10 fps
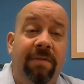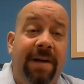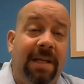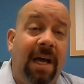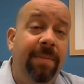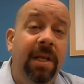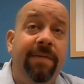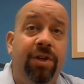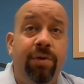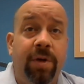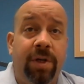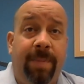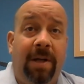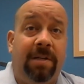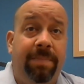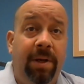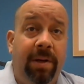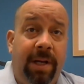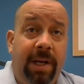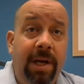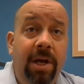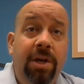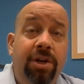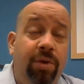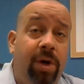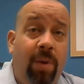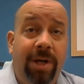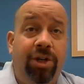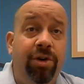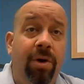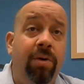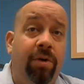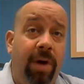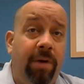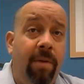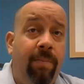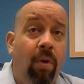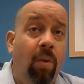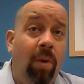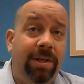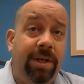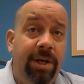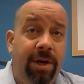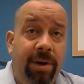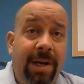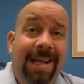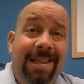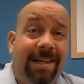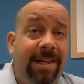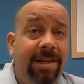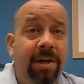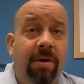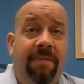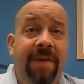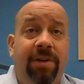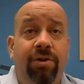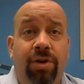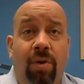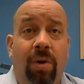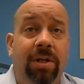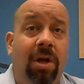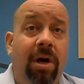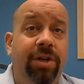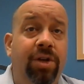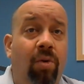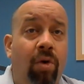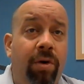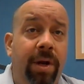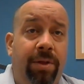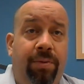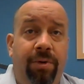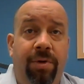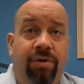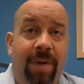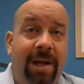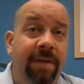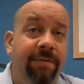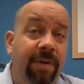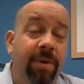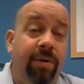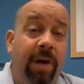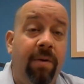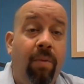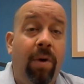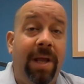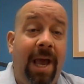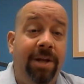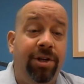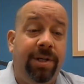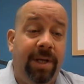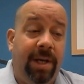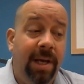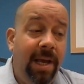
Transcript: In fact, I believe it's your responsibility to request your own credit report once a year. This isn't going to affect your score as long as you order it directly from the credit reporting agency.